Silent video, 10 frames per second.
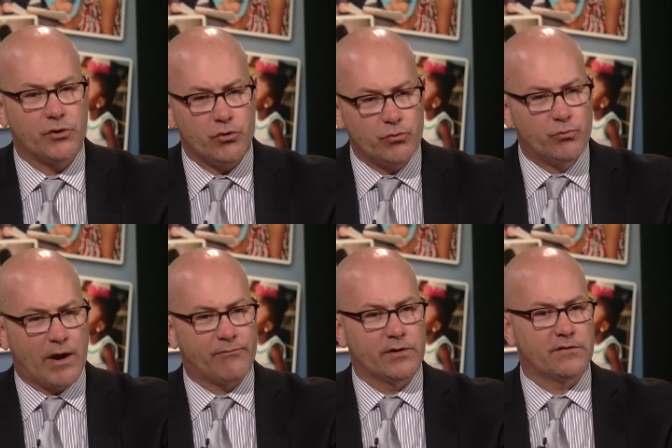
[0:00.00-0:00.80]
you'd
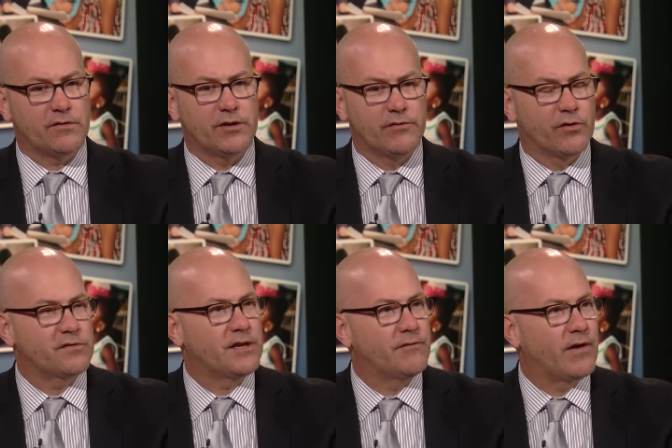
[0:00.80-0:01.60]
referenced the
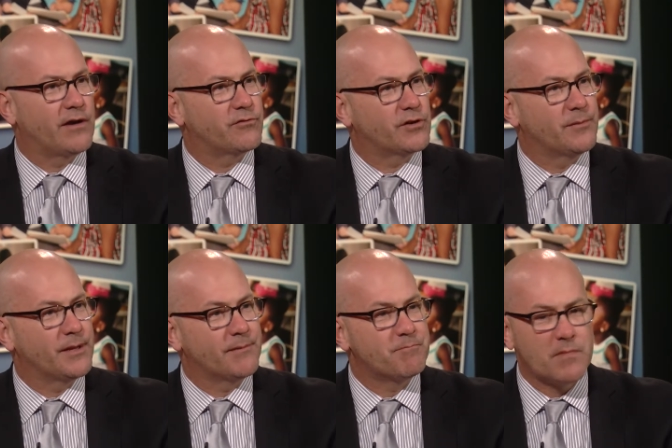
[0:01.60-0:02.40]
Diversity Advisory
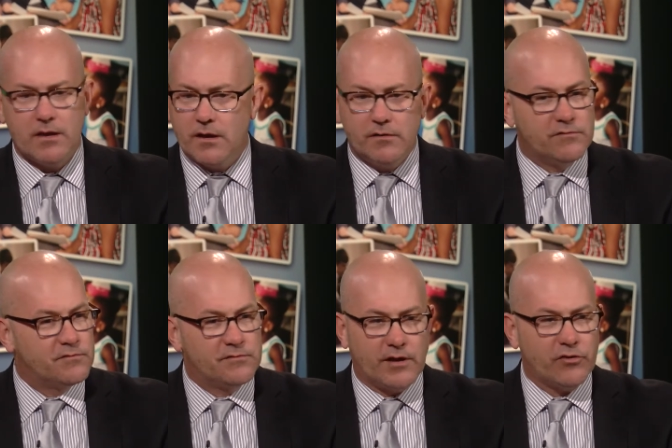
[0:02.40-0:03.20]
Committee.
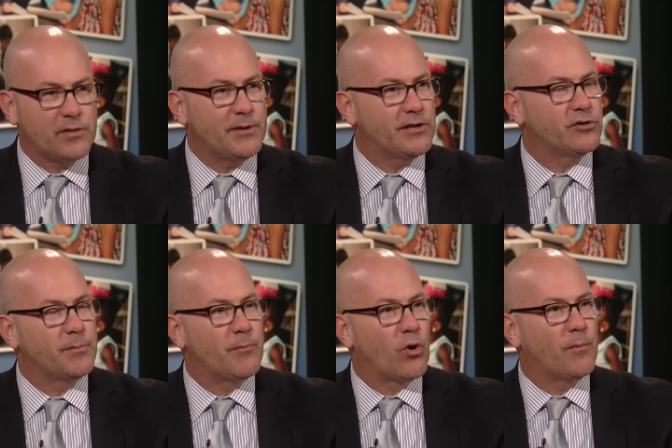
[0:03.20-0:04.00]
Tell the community a little
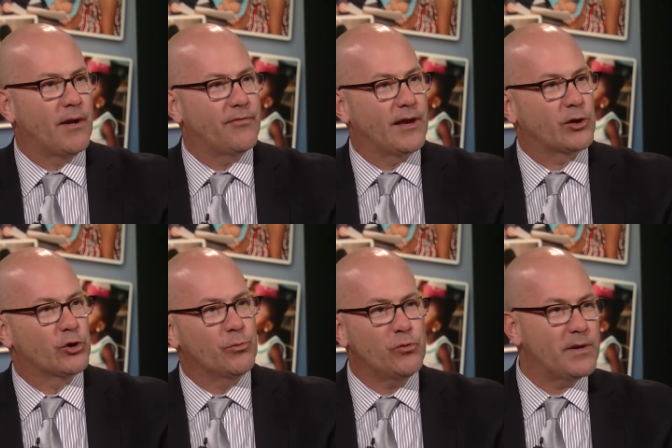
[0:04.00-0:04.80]
bit more about that
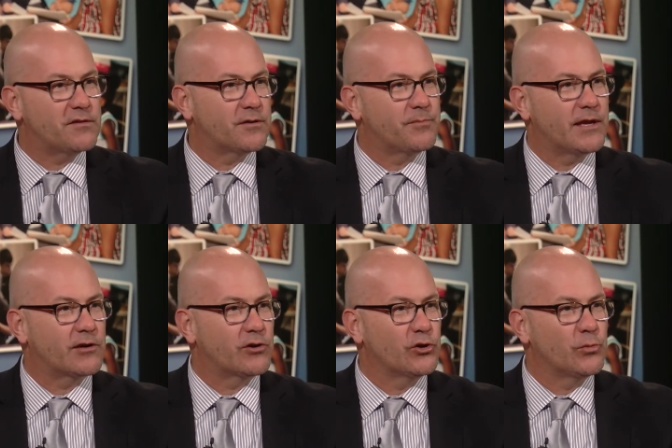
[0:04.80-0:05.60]
group. Who makes up that
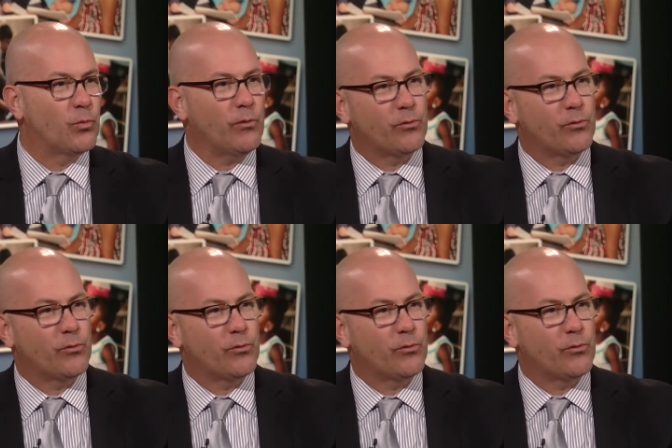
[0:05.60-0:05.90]
group? What